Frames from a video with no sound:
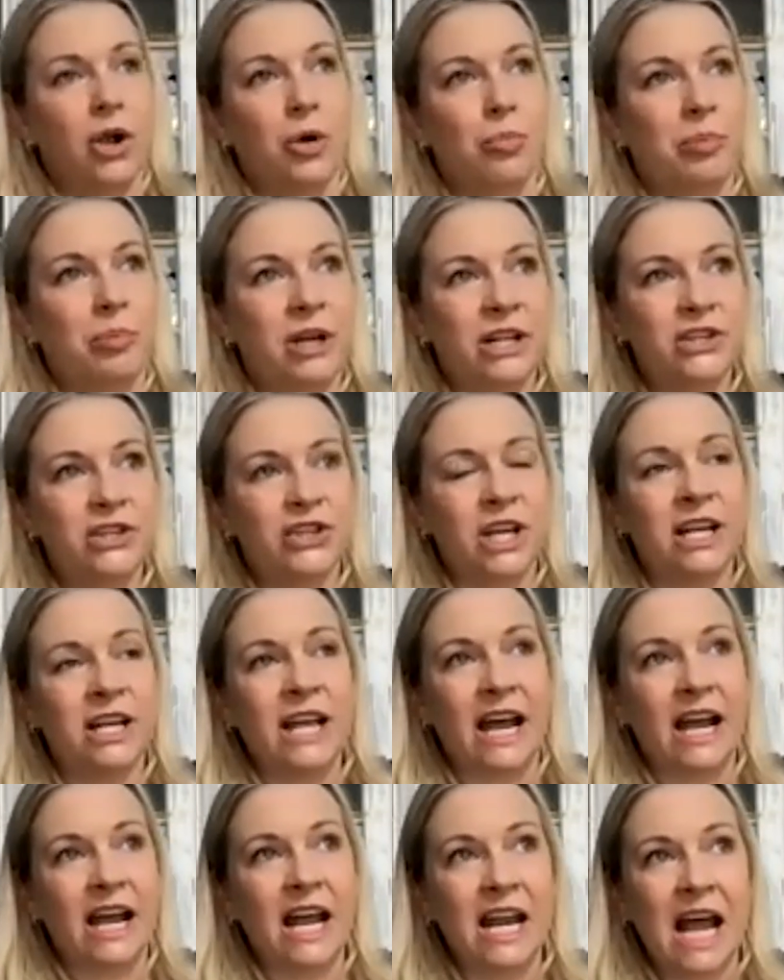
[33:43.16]
it's,
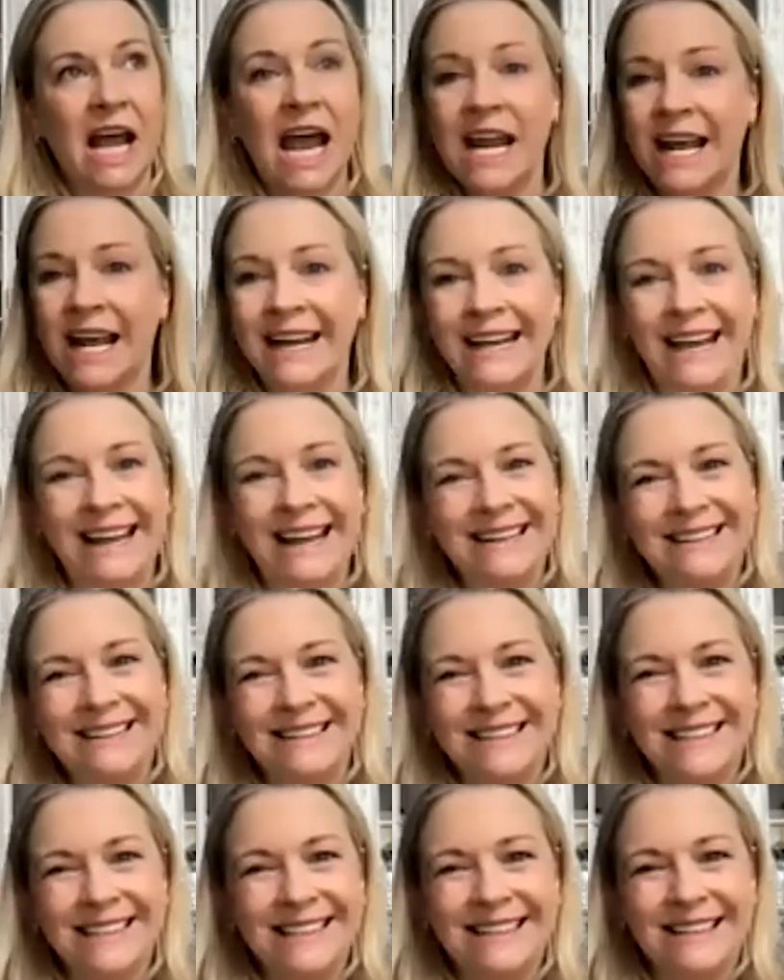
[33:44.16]

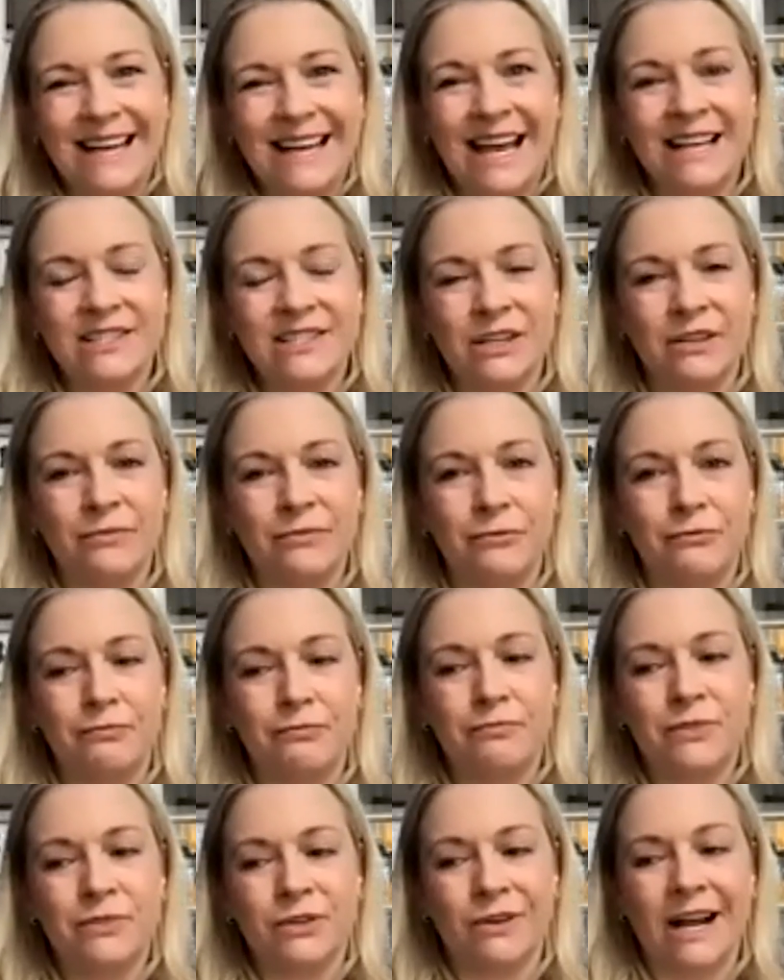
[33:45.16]
and as a
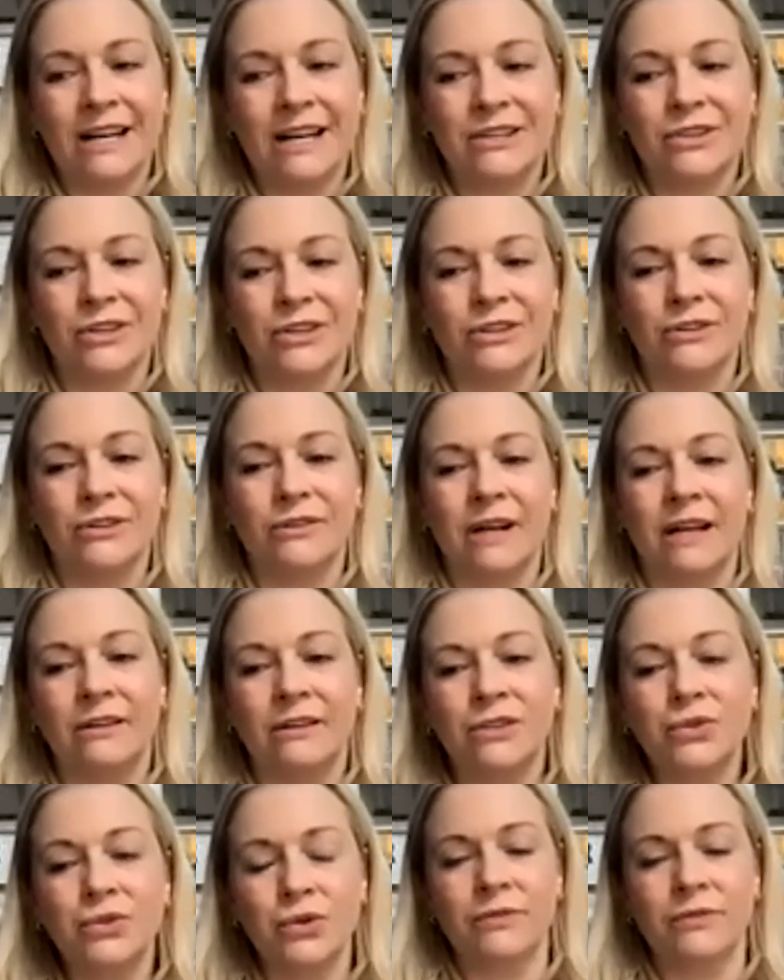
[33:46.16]
director
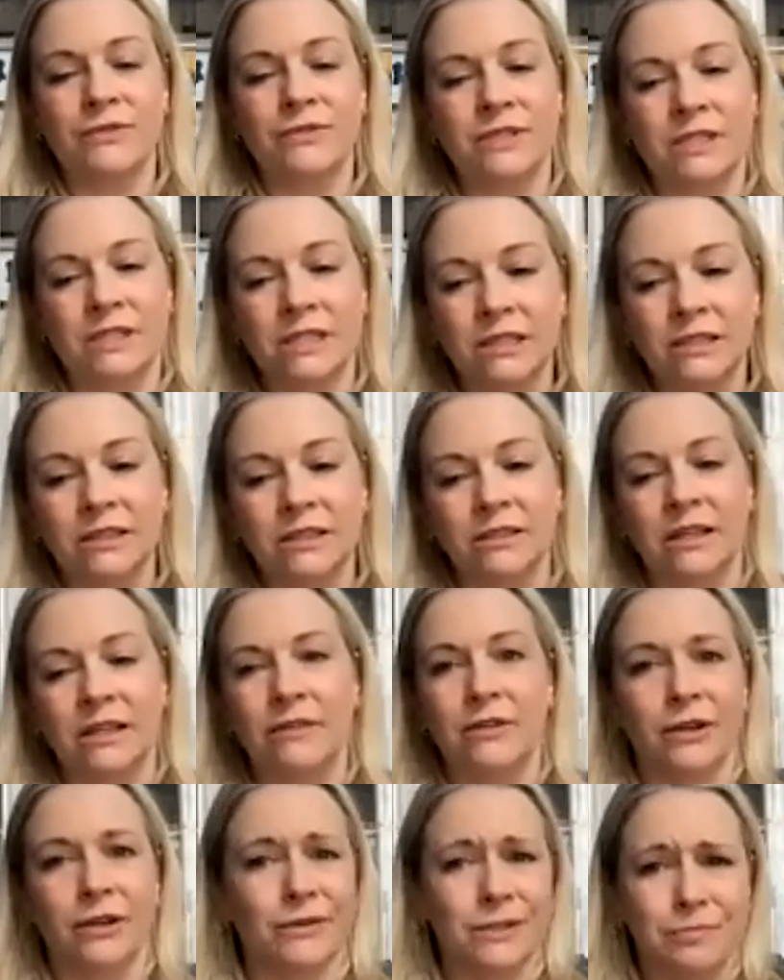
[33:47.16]
and sort of still,
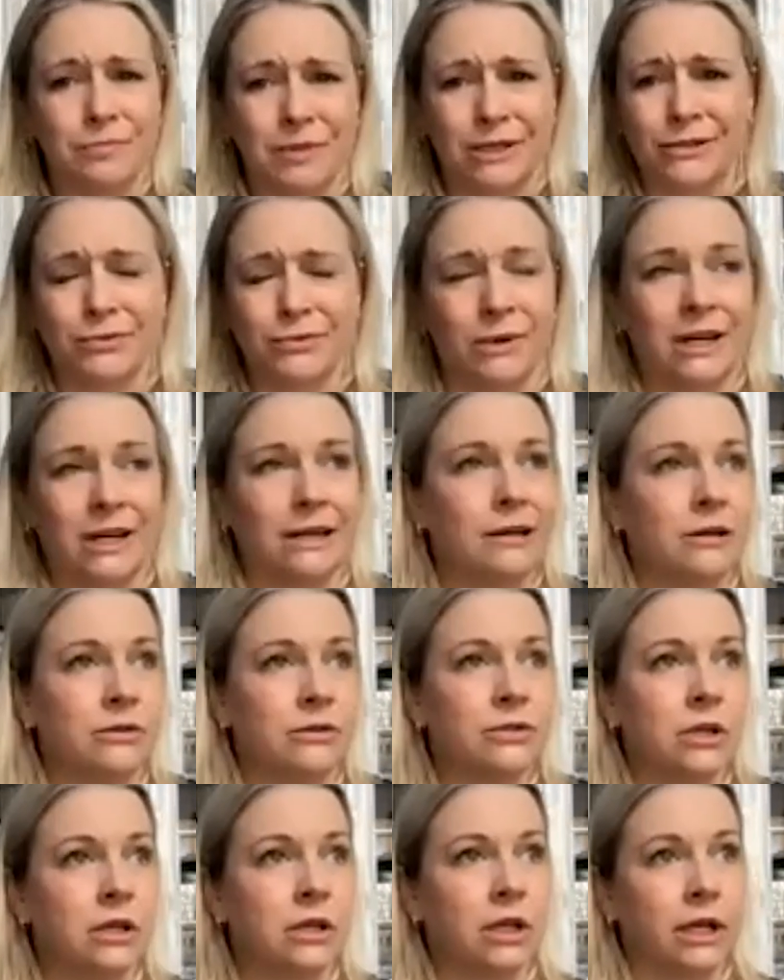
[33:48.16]
even though it's been 20
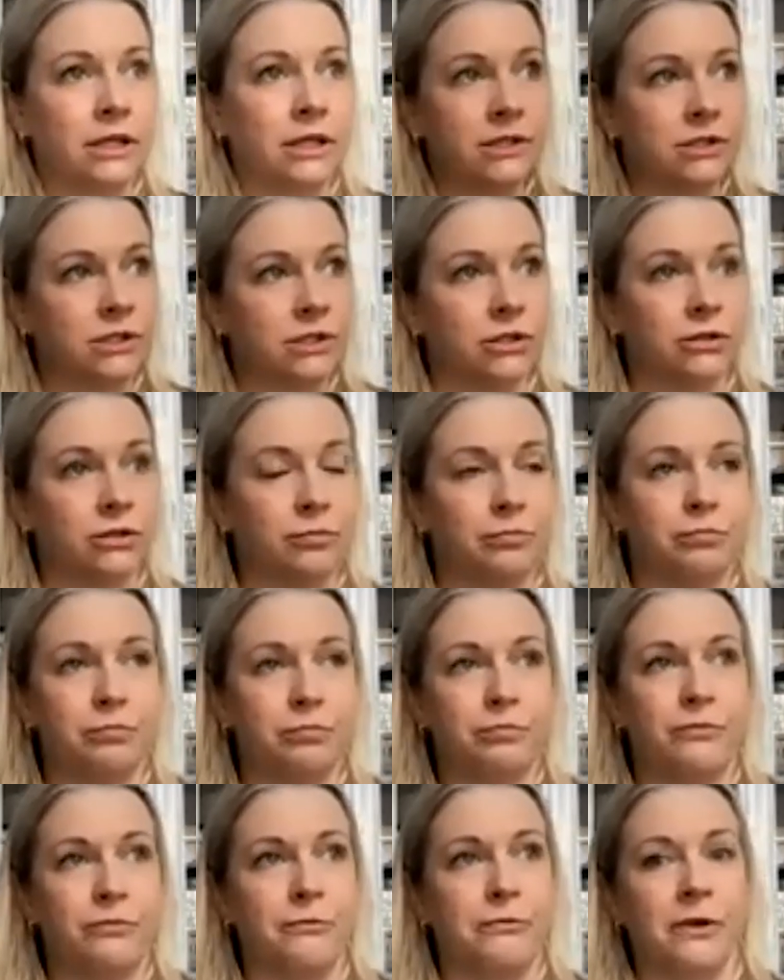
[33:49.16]
years, like still
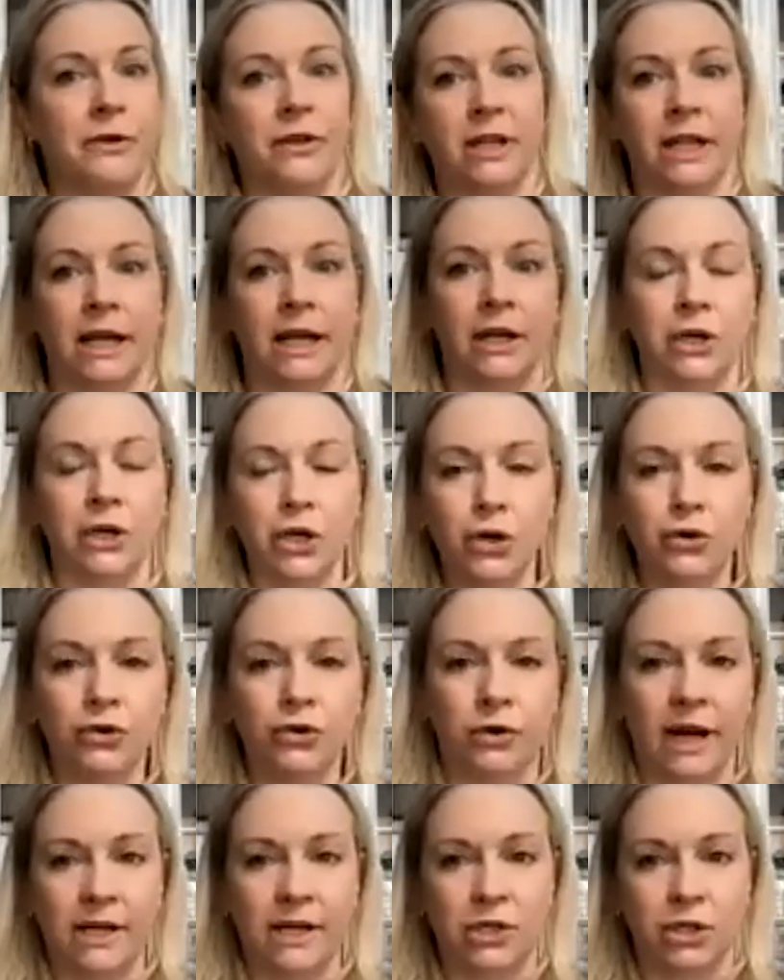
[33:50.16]
feeling like a new
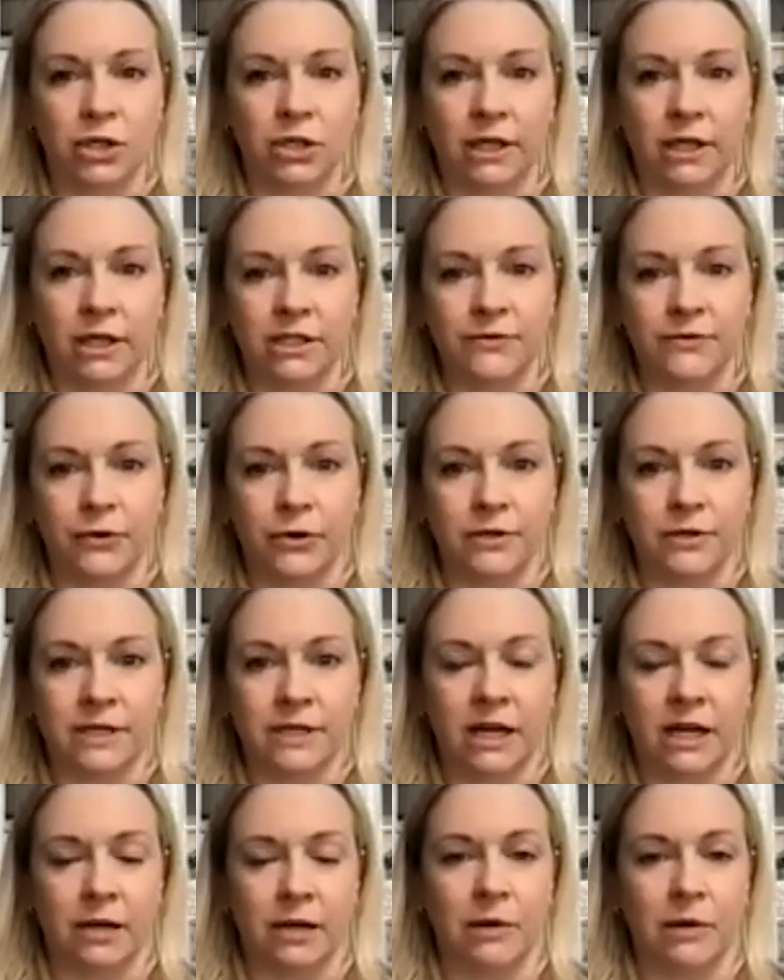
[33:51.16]
director, like as far as
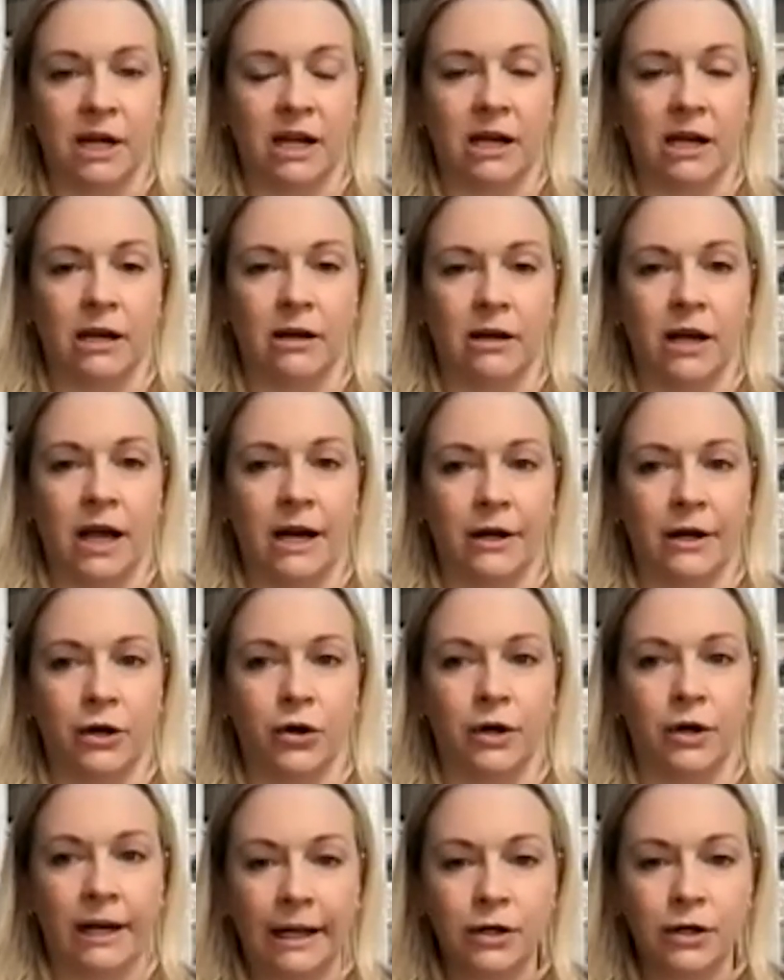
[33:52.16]
getting my kind of
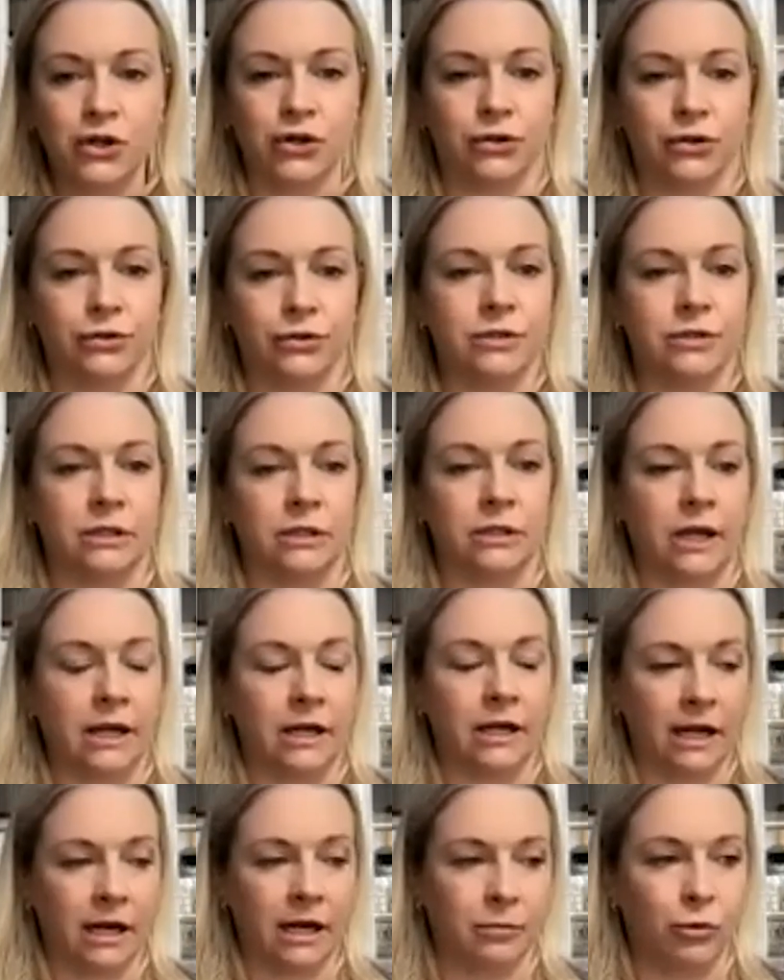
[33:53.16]
credentials
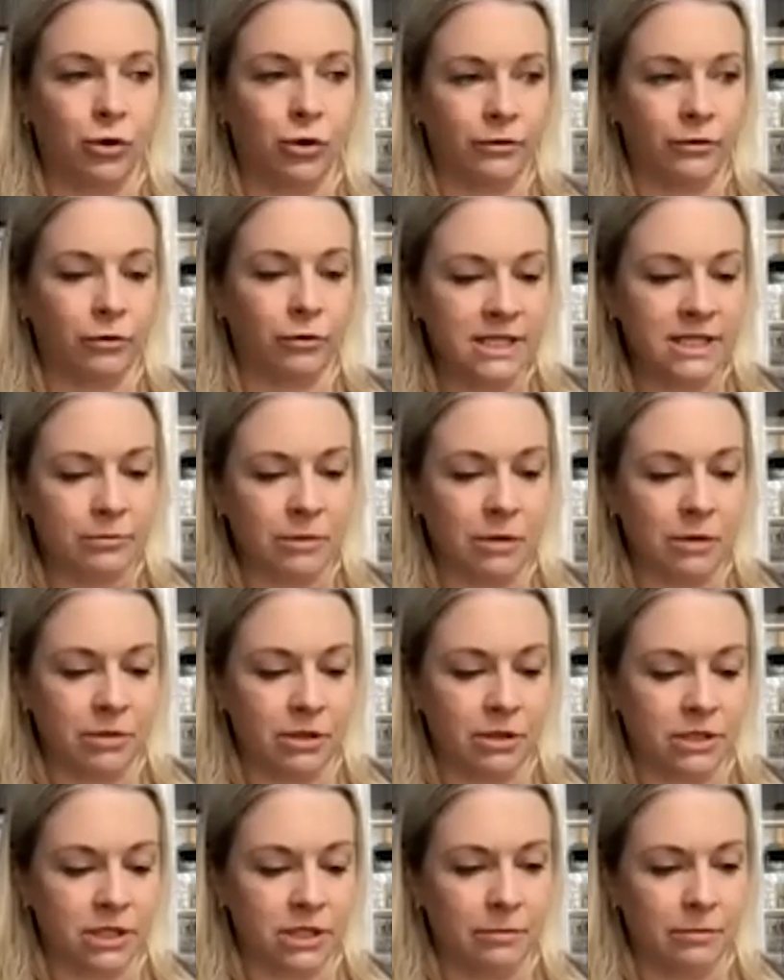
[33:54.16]
and getting more of a resume
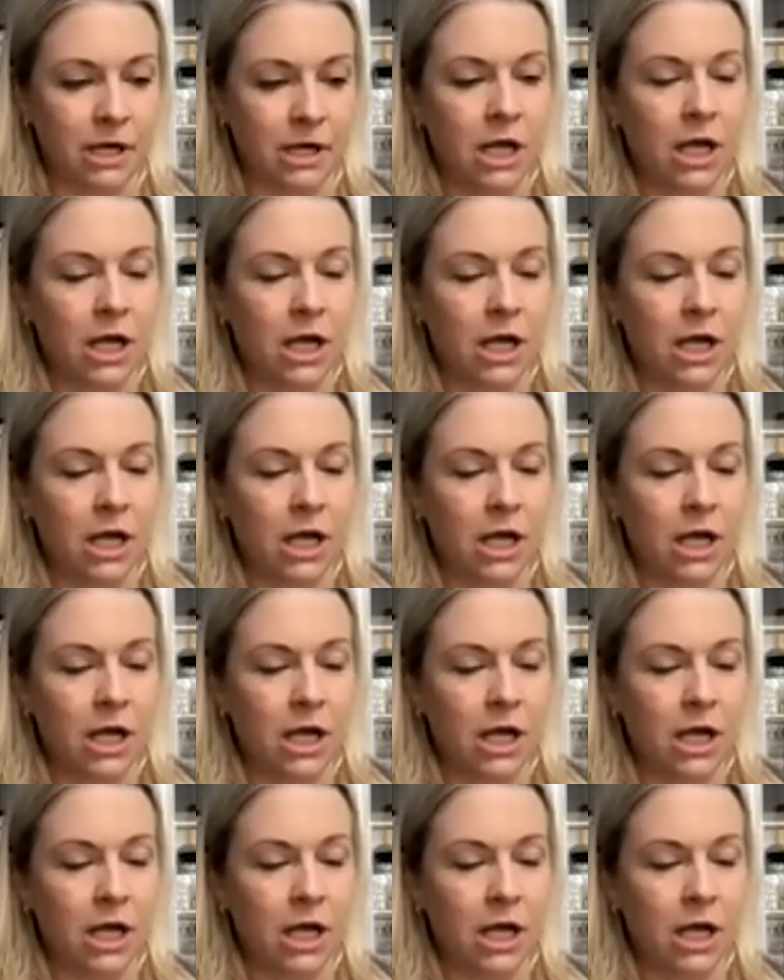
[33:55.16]
built up.